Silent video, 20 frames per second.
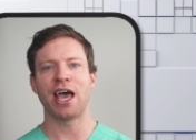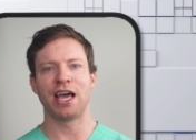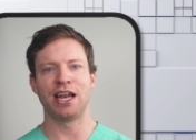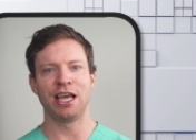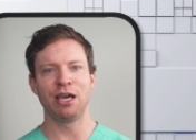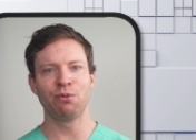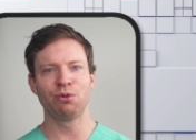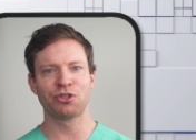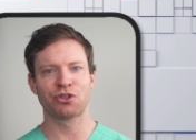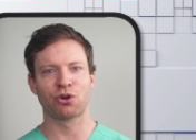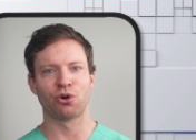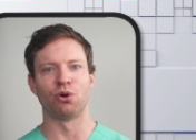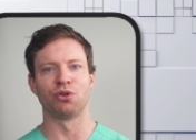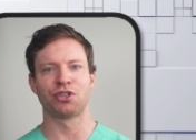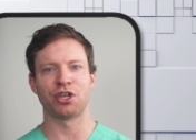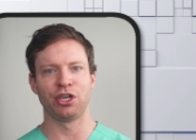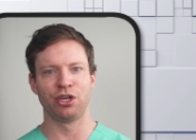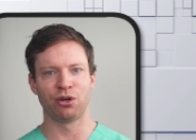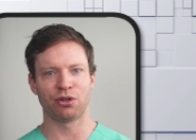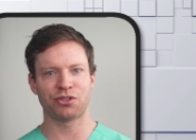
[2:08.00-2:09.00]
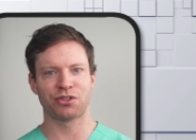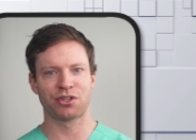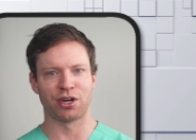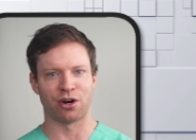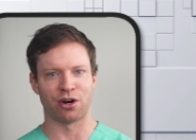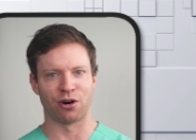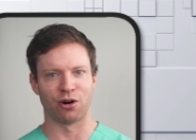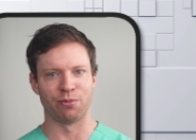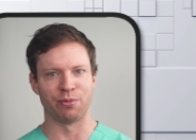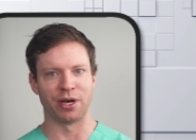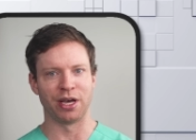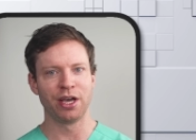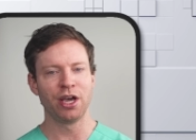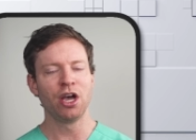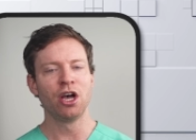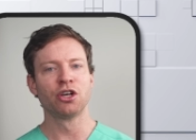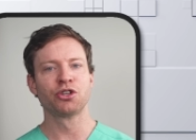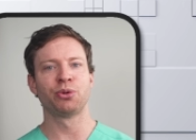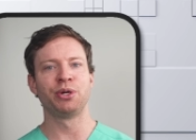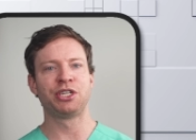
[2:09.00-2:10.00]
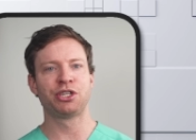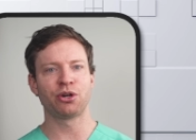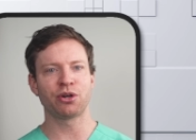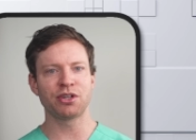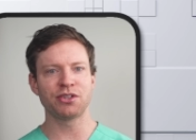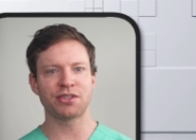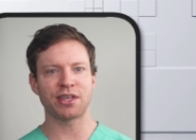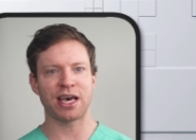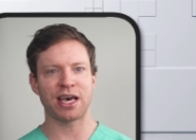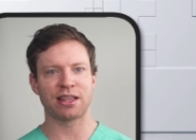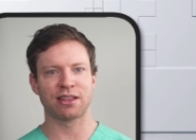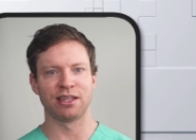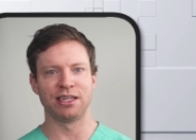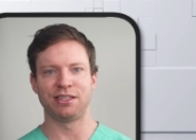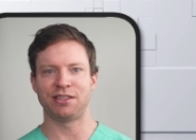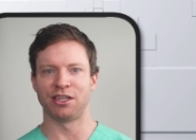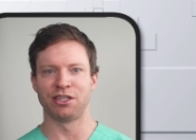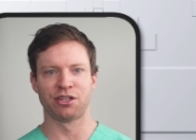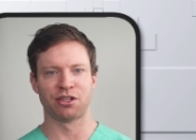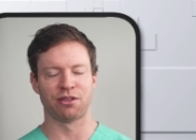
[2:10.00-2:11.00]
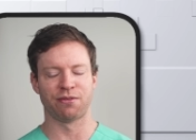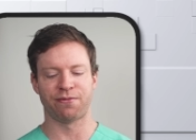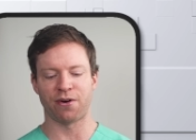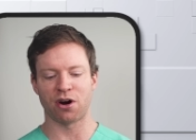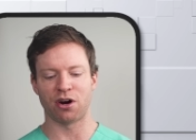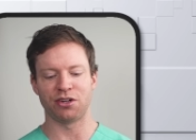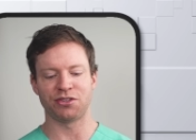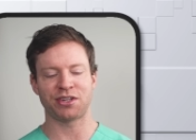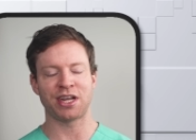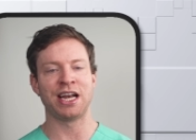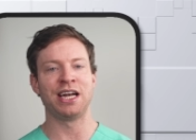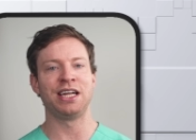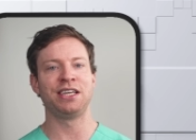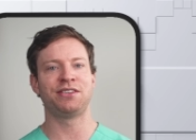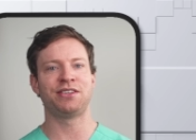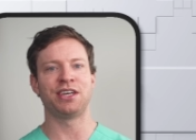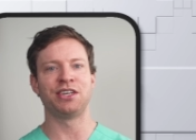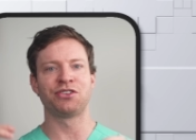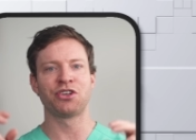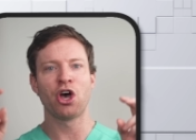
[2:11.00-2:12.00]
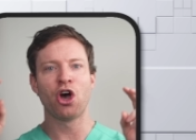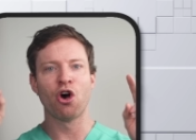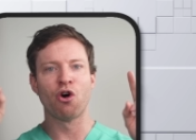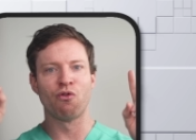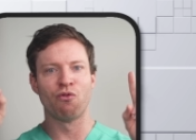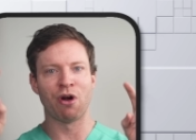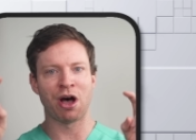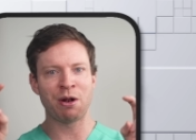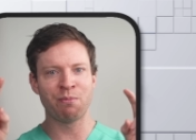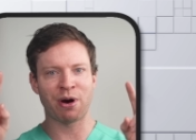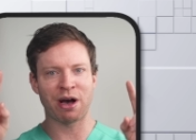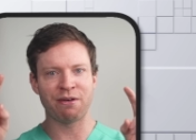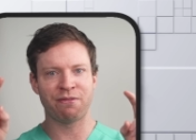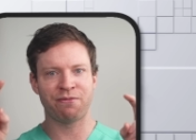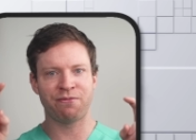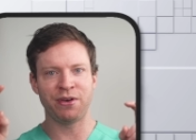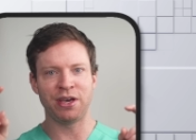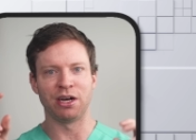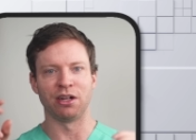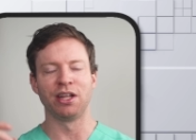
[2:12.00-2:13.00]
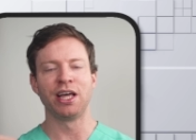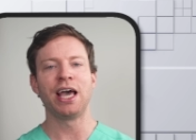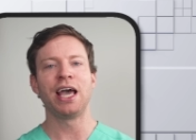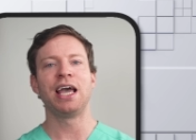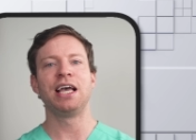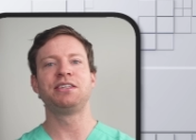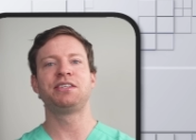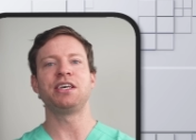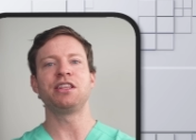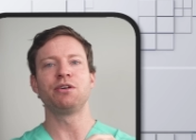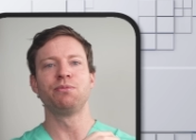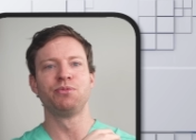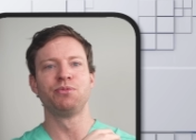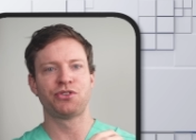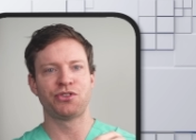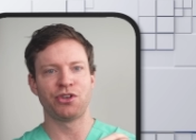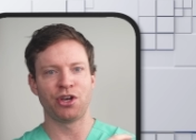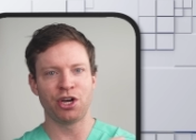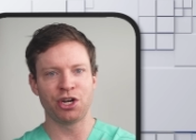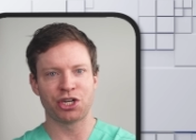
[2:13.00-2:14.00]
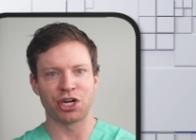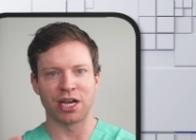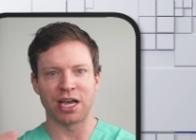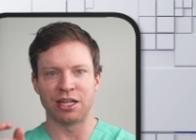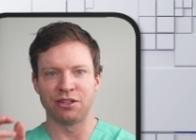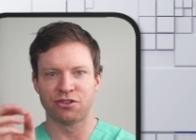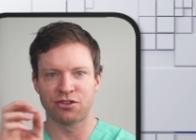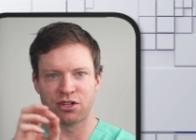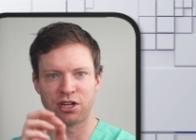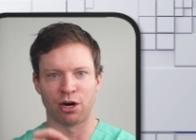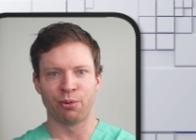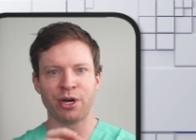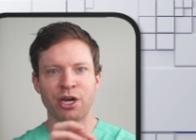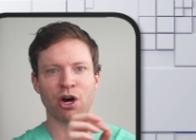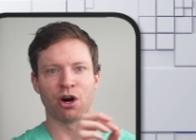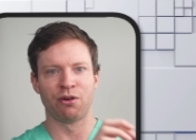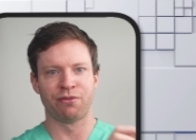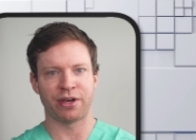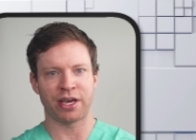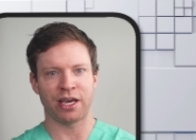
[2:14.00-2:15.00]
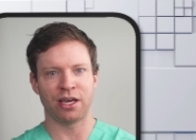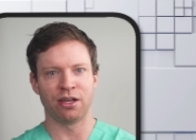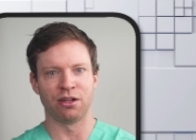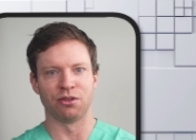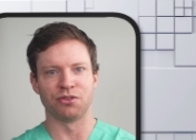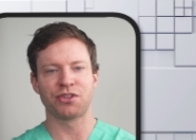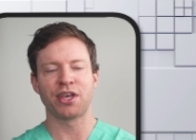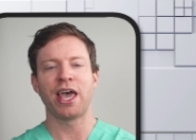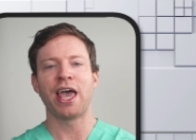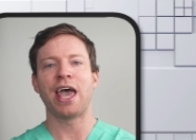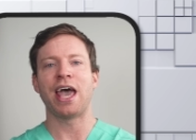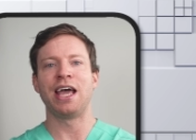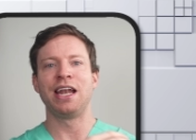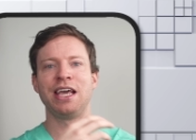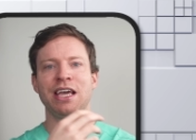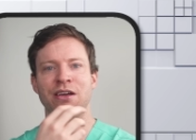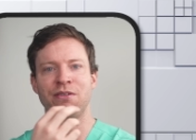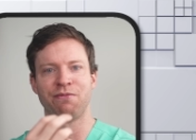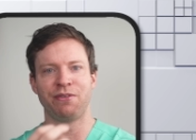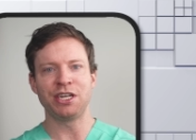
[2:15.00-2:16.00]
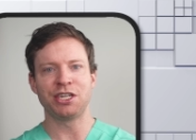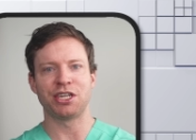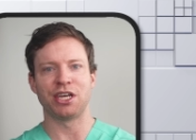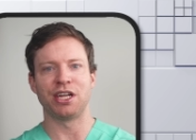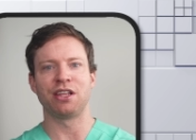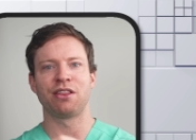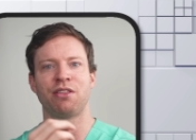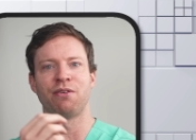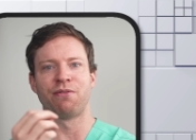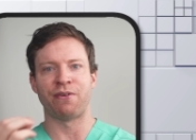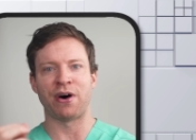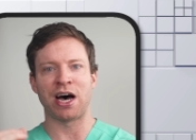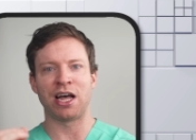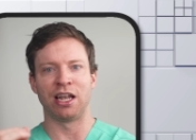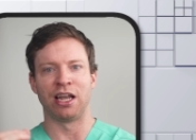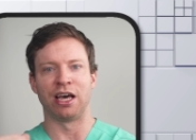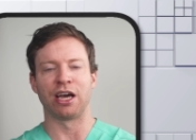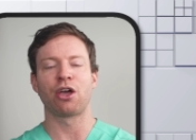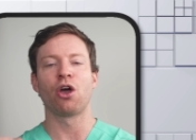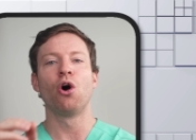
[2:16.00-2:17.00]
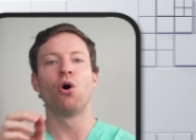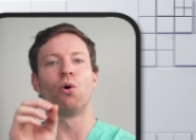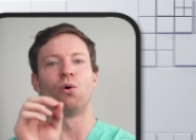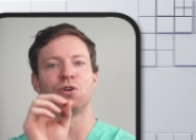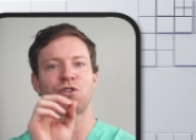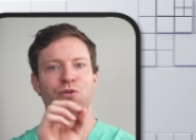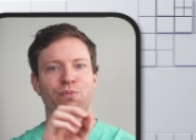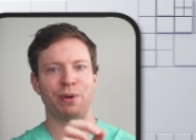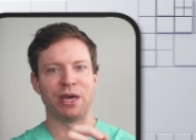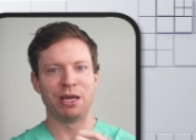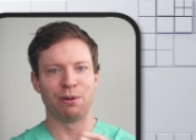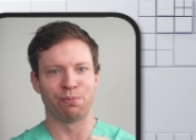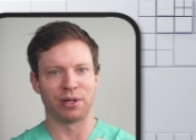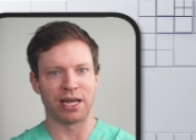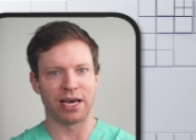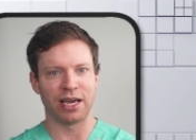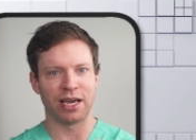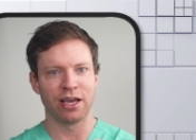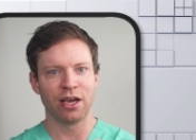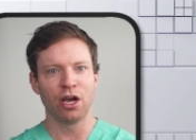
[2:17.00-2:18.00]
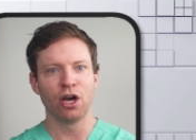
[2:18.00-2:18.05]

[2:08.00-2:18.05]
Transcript: and he was called Gösta Holmér. So he took his athletes into the forest and he says, run by feel. He sent them surging and slowing over hills, and he invented the fartlek or speed play.